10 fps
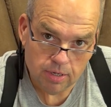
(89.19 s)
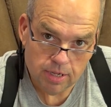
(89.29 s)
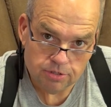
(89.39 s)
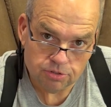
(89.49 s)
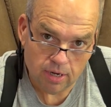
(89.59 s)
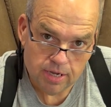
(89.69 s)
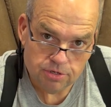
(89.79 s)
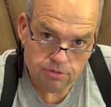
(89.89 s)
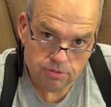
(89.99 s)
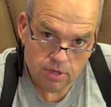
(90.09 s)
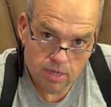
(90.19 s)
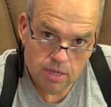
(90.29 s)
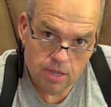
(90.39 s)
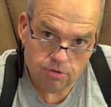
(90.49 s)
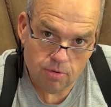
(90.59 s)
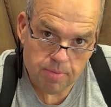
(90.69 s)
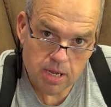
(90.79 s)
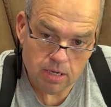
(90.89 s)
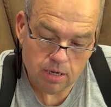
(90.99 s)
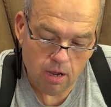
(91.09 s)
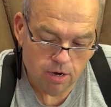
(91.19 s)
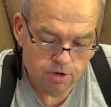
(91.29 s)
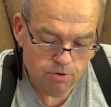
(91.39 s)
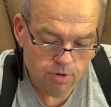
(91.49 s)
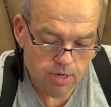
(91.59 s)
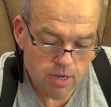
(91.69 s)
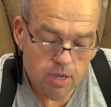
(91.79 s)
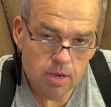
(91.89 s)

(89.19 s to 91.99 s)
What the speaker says: installations is going to be in conduit.